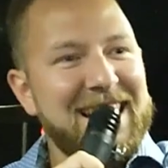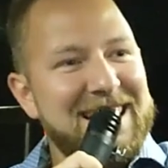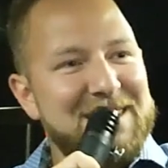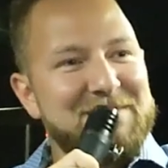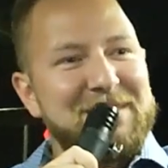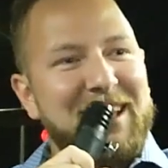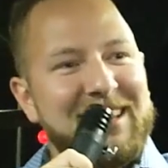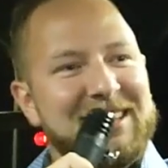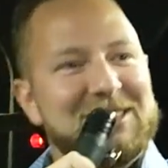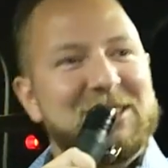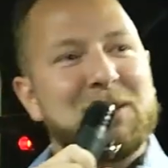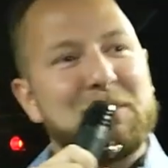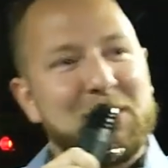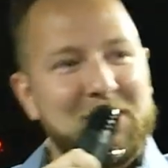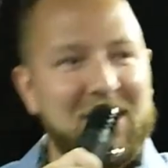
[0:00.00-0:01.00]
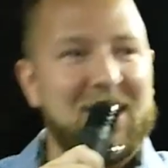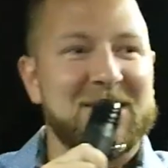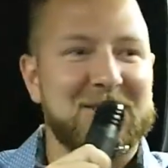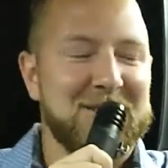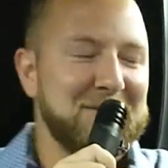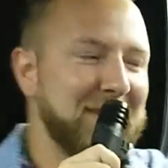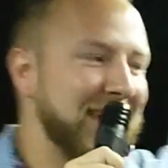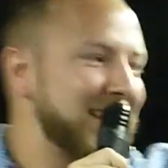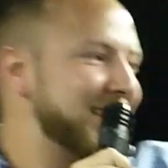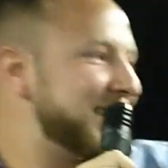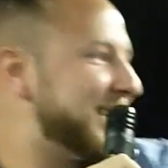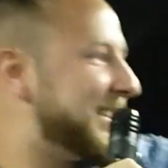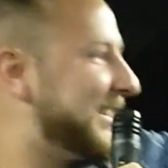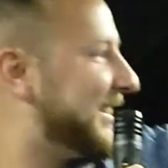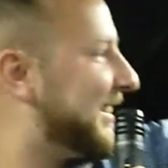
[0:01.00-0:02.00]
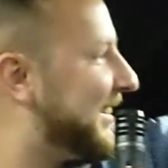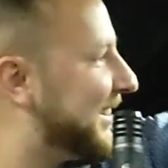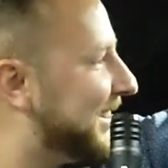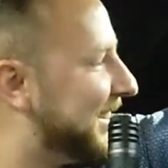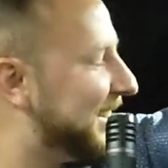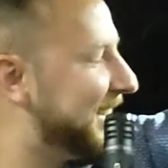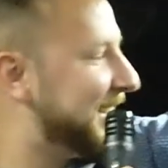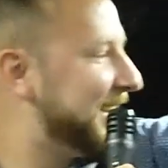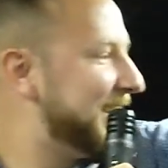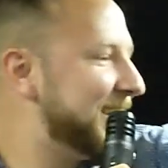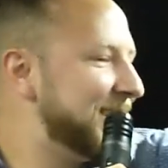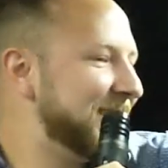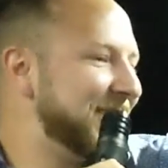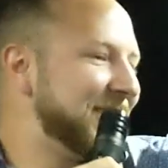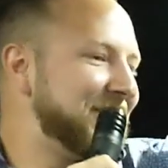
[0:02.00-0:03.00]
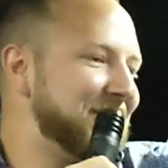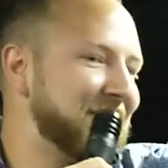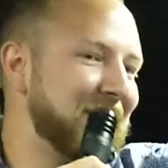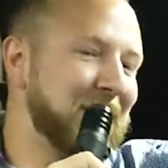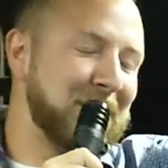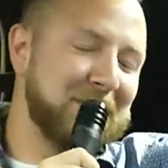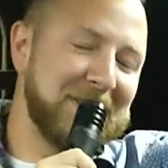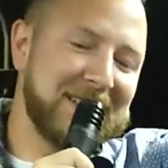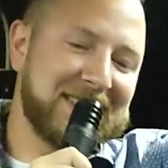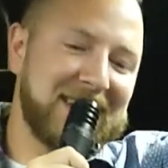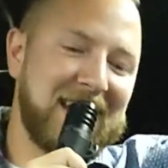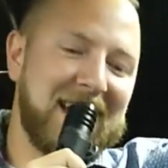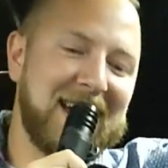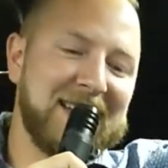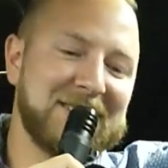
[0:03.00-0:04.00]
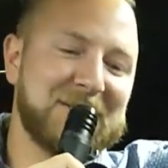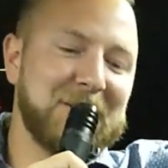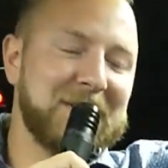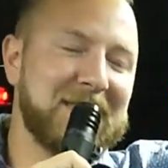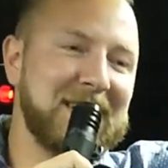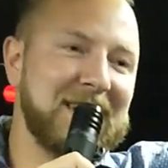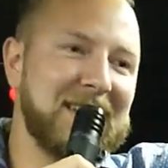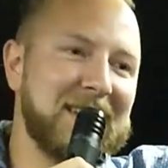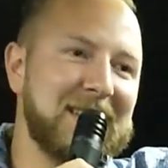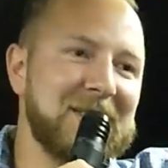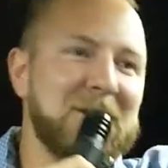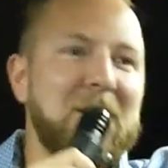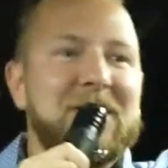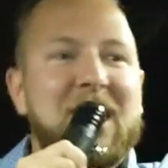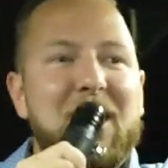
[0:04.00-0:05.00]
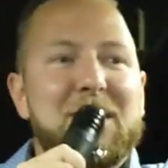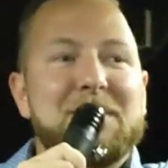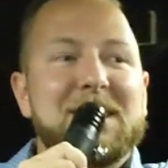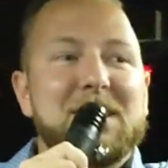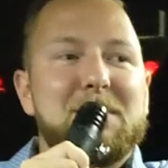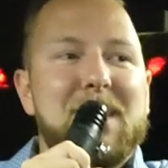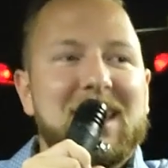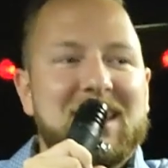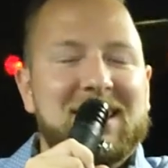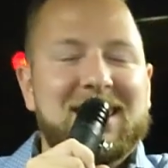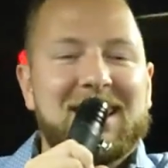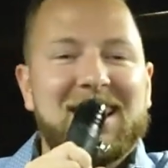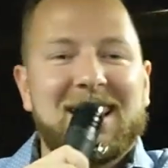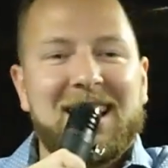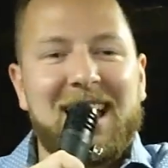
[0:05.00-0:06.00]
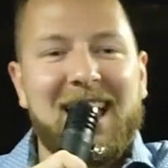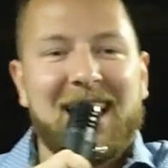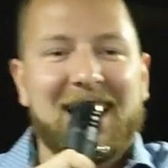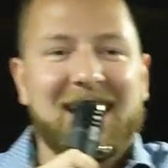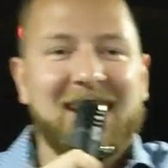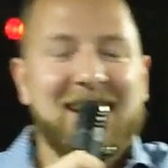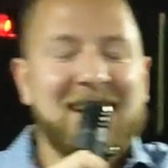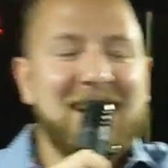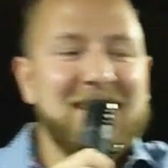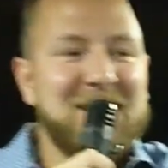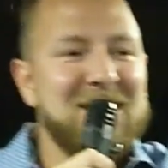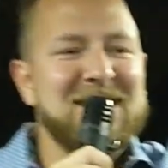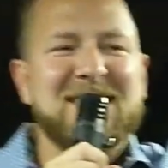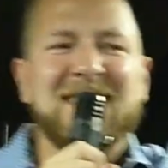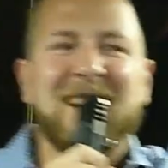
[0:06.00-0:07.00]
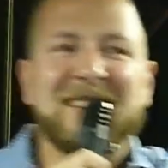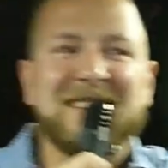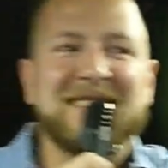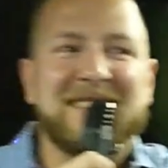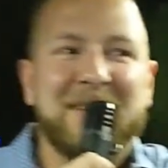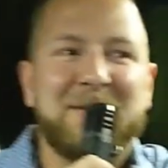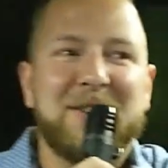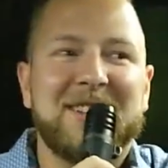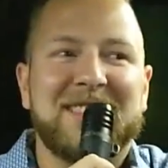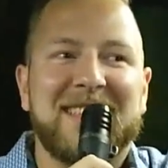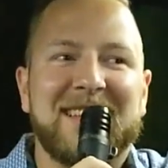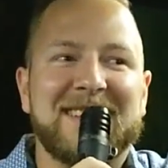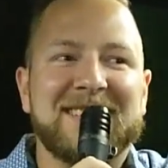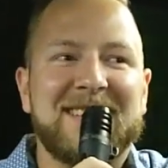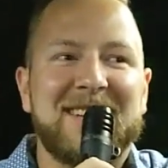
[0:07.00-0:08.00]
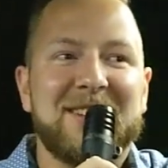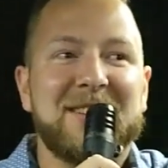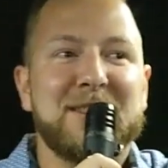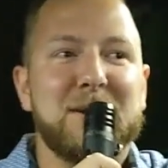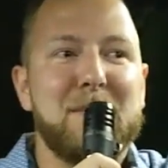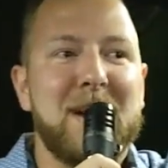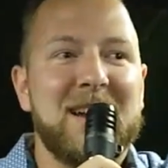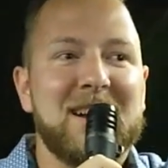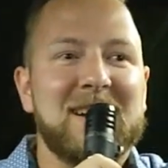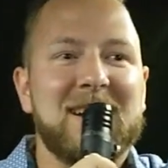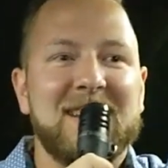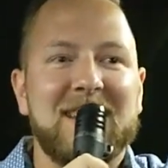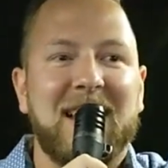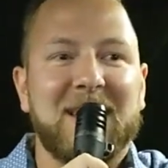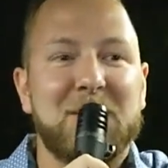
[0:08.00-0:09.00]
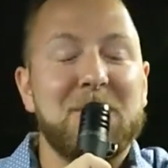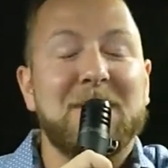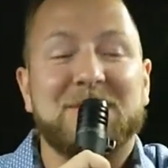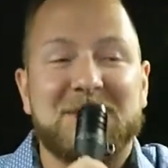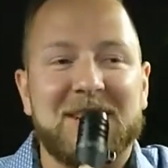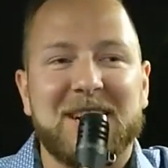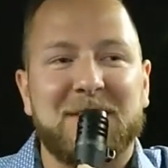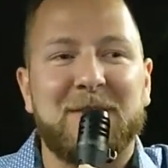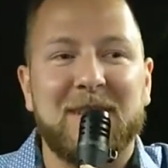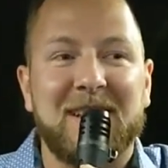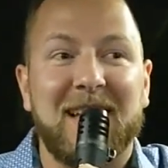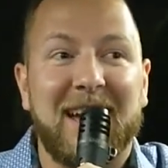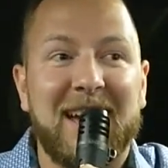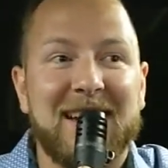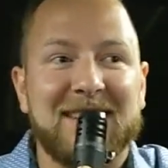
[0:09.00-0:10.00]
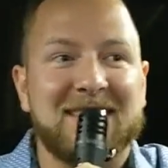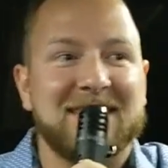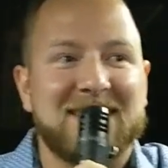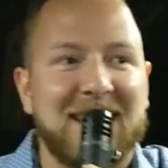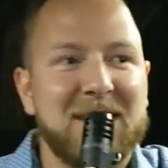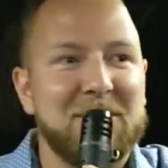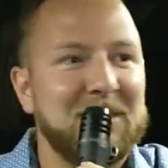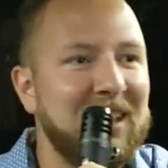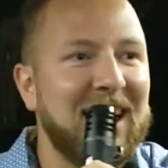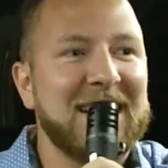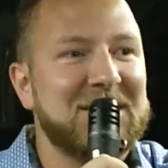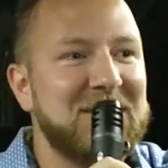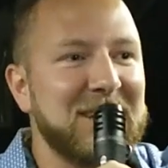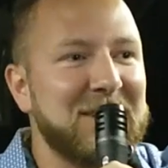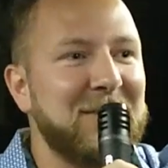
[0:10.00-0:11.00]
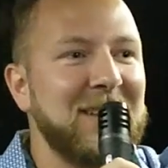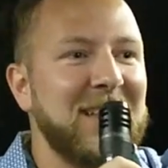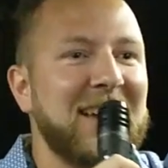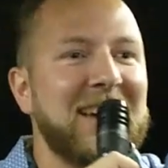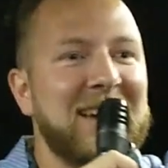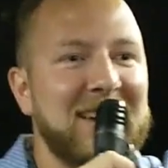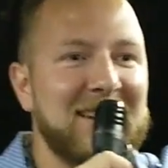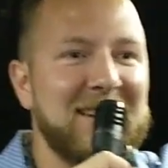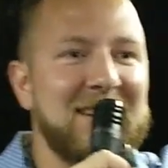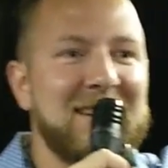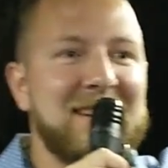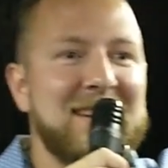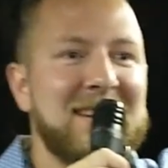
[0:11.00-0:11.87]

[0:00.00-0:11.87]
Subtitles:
I am knowledgeable Russian man. You know, but, you know, now I'm in America. there's a lot of different things here in America. Like you have Chick-fil-A. Does anyone like Chick-fil-A here?